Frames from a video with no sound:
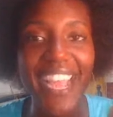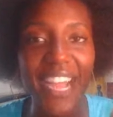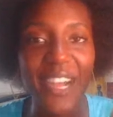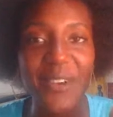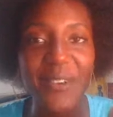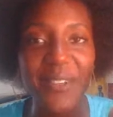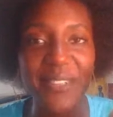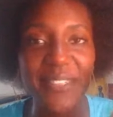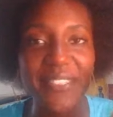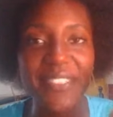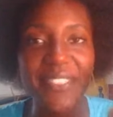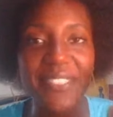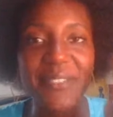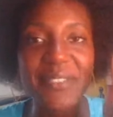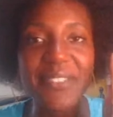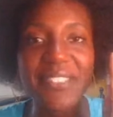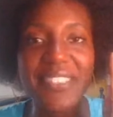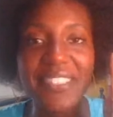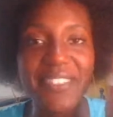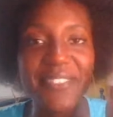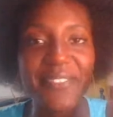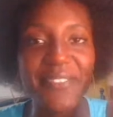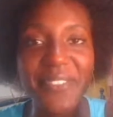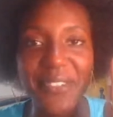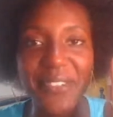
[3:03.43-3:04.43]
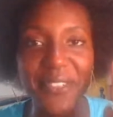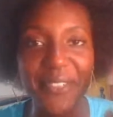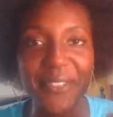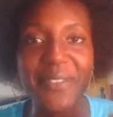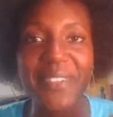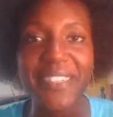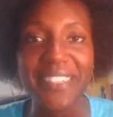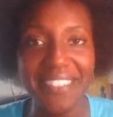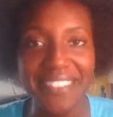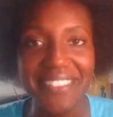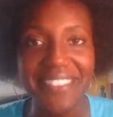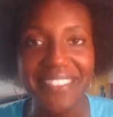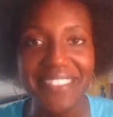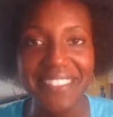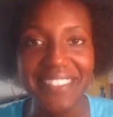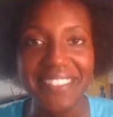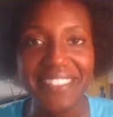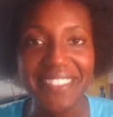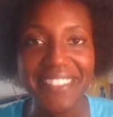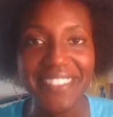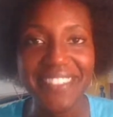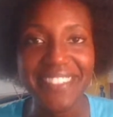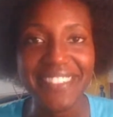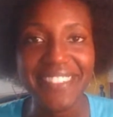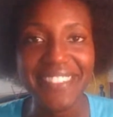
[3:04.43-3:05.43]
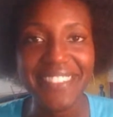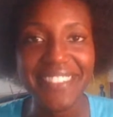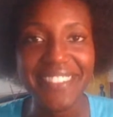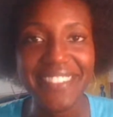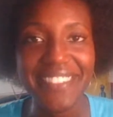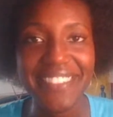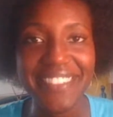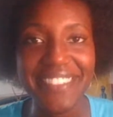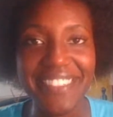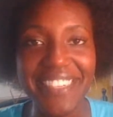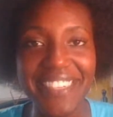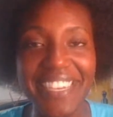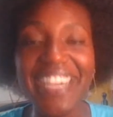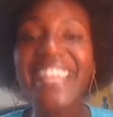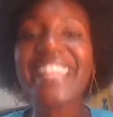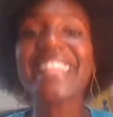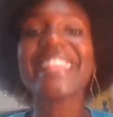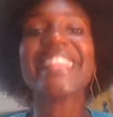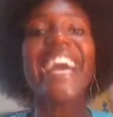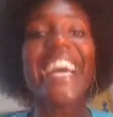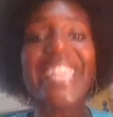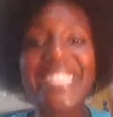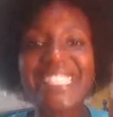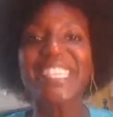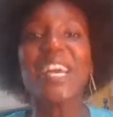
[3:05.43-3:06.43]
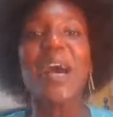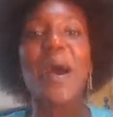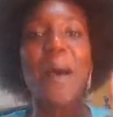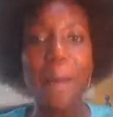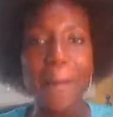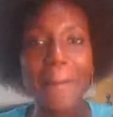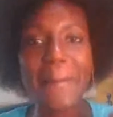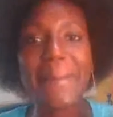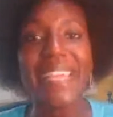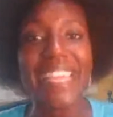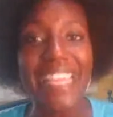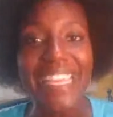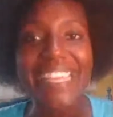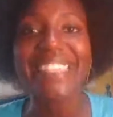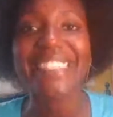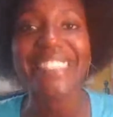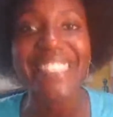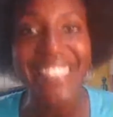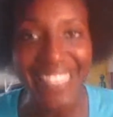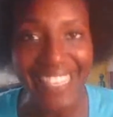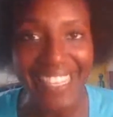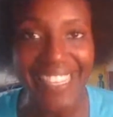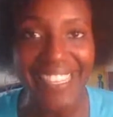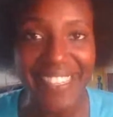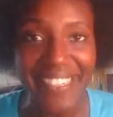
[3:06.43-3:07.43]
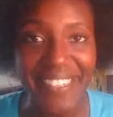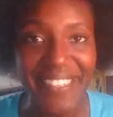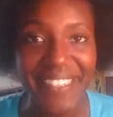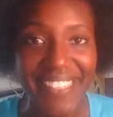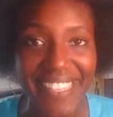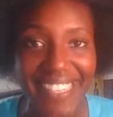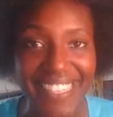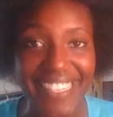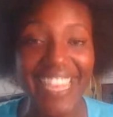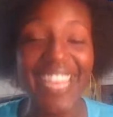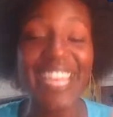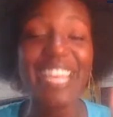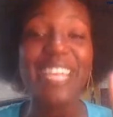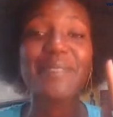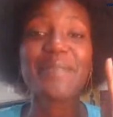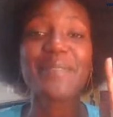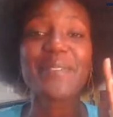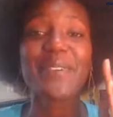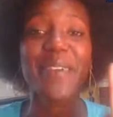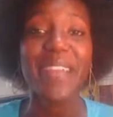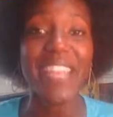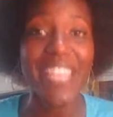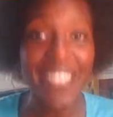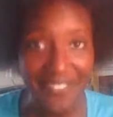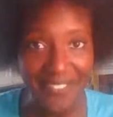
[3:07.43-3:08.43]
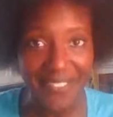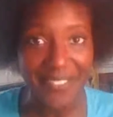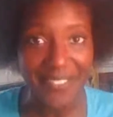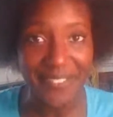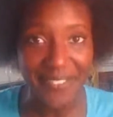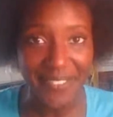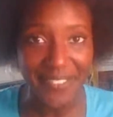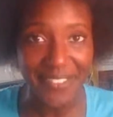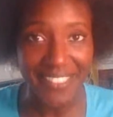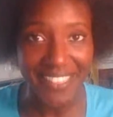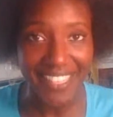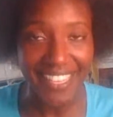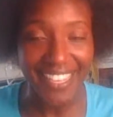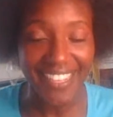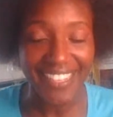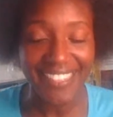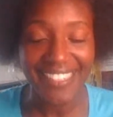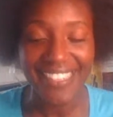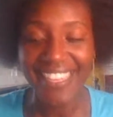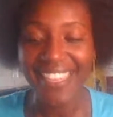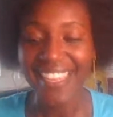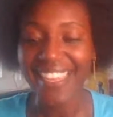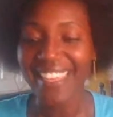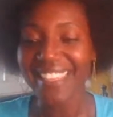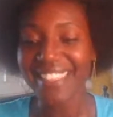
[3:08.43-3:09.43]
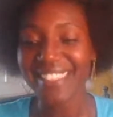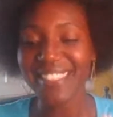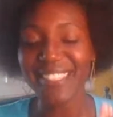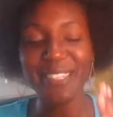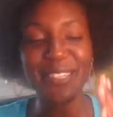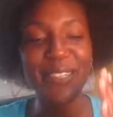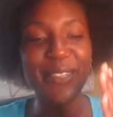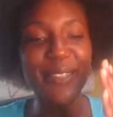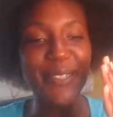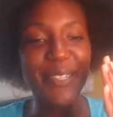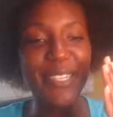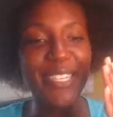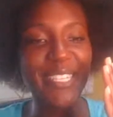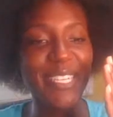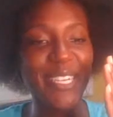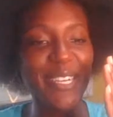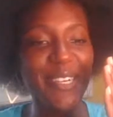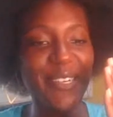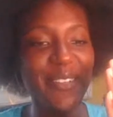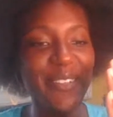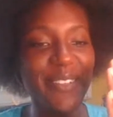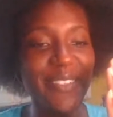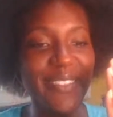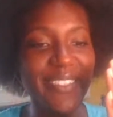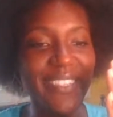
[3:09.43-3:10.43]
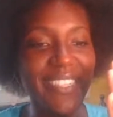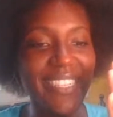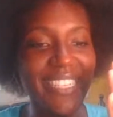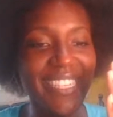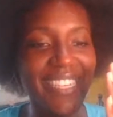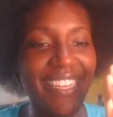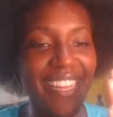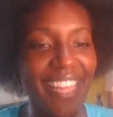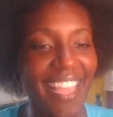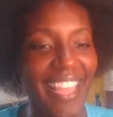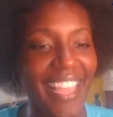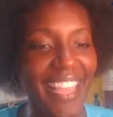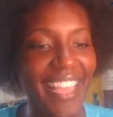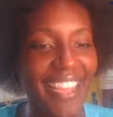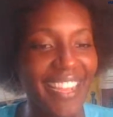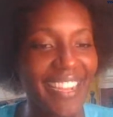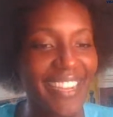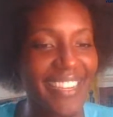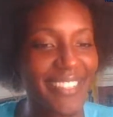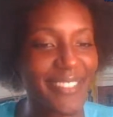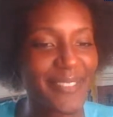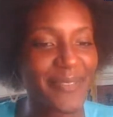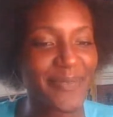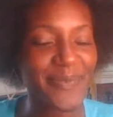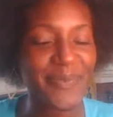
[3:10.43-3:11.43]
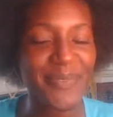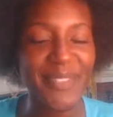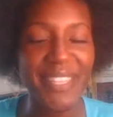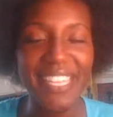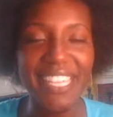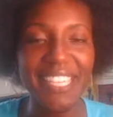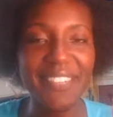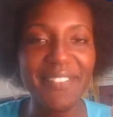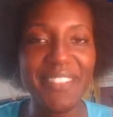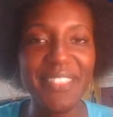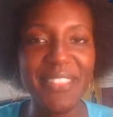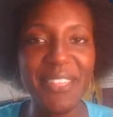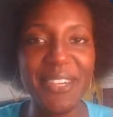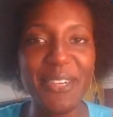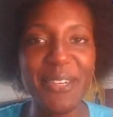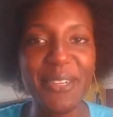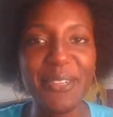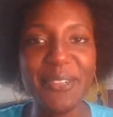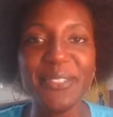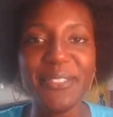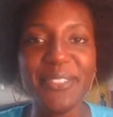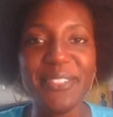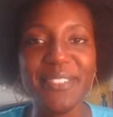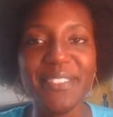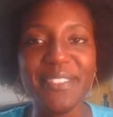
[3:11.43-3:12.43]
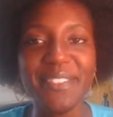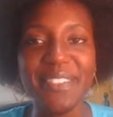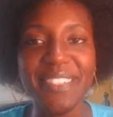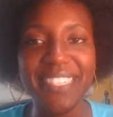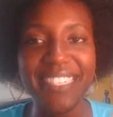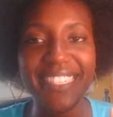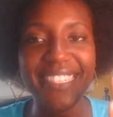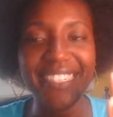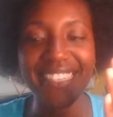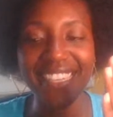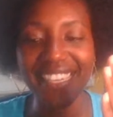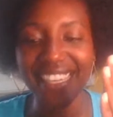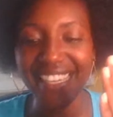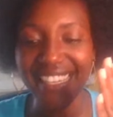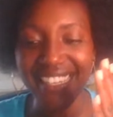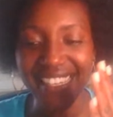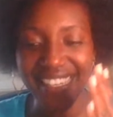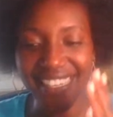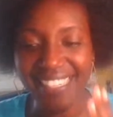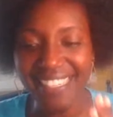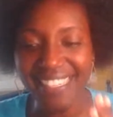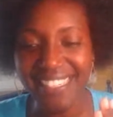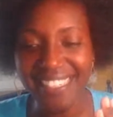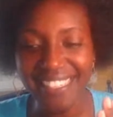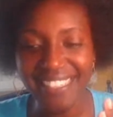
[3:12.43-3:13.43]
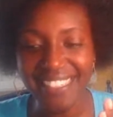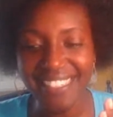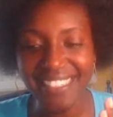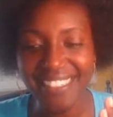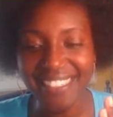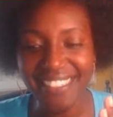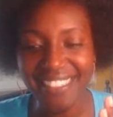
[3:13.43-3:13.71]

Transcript: hours within 4 weeks. That's a big deal. And I am grateful for that. So, hey, even though we didn't hit it,